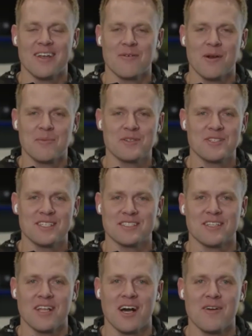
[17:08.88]
it represents
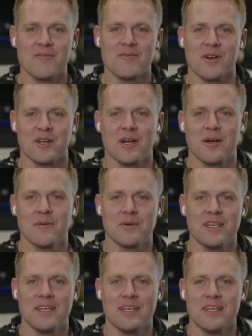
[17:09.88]
a lot for our
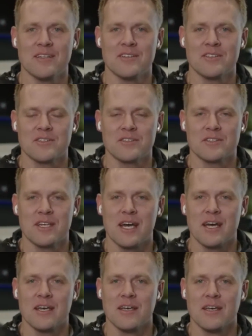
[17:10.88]
company in just
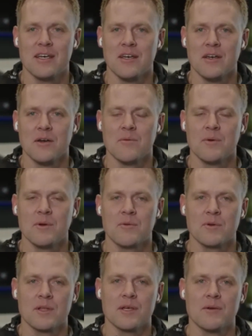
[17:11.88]
that we
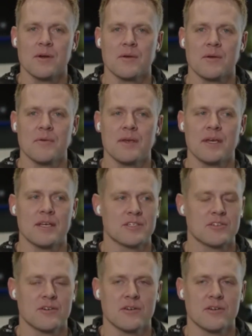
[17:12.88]
really want to make
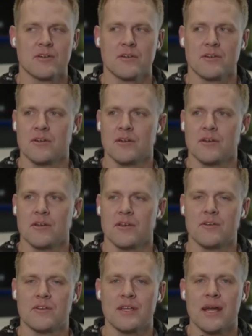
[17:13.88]
sure,
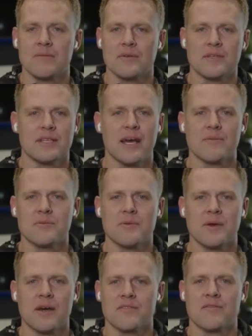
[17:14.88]
dad would
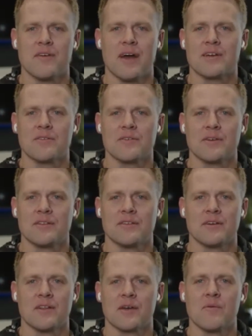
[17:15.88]
be out the factory
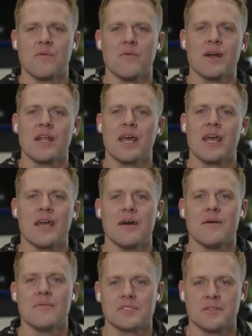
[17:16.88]
till like 1
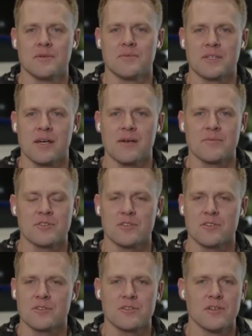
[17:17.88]
a.m. sometimes
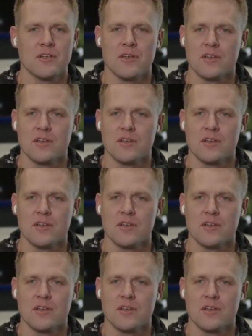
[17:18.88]
just